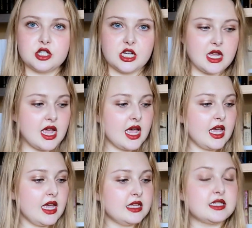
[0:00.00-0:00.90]
she
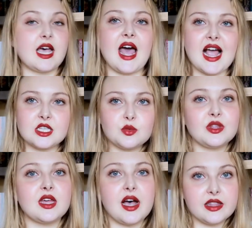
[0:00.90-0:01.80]
interacts
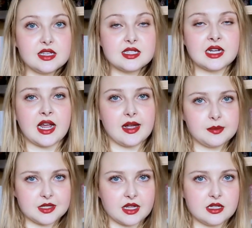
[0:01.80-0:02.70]
with others and
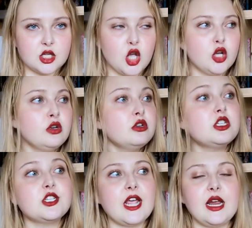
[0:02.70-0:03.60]
helps others
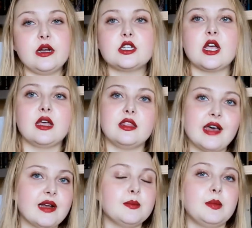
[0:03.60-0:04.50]
could change
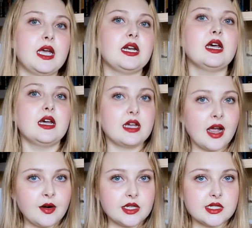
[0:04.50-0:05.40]
that main
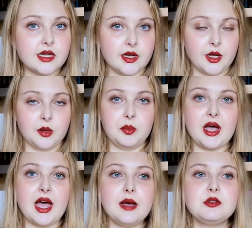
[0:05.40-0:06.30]
character.
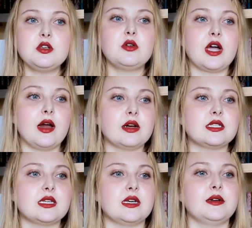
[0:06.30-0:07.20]
Perhaps your
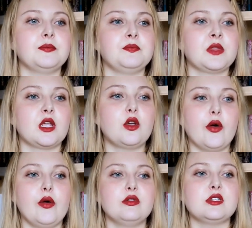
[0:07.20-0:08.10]
character
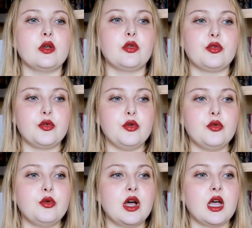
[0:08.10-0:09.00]
goes
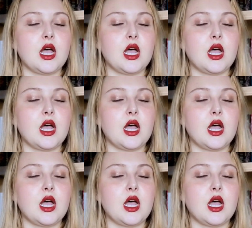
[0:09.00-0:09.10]
through